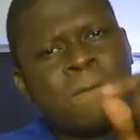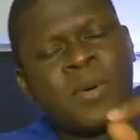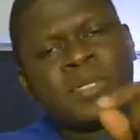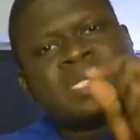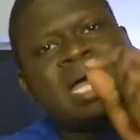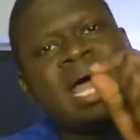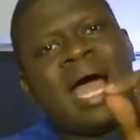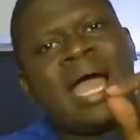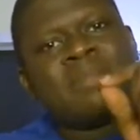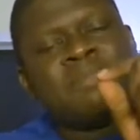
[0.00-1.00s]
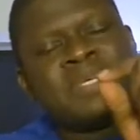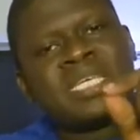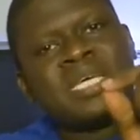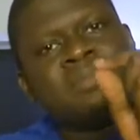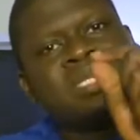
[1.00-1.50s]
but I
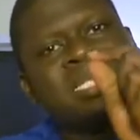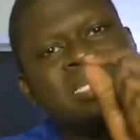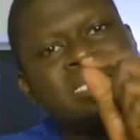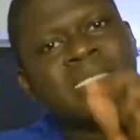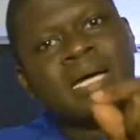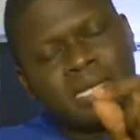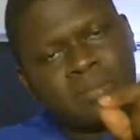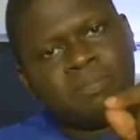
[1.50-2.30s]
became the leader